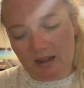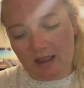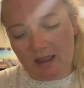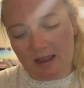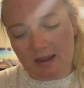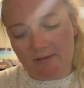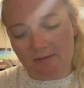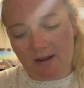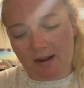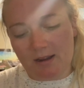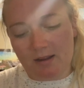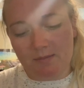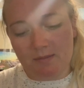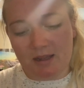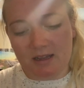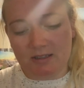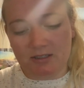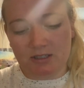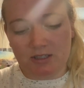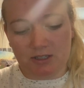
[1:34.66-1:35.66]
I
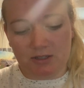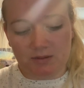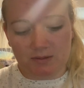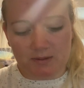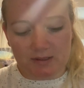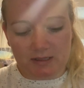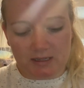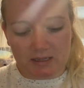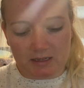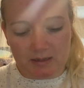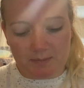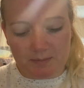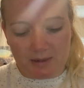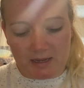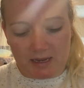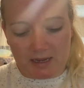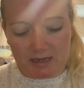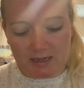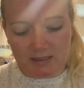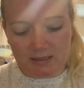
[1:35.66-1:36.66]
recommend using
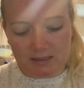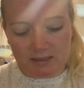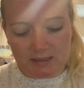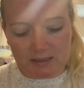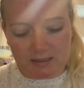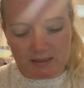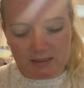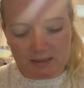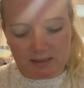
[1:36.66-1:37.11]
paint.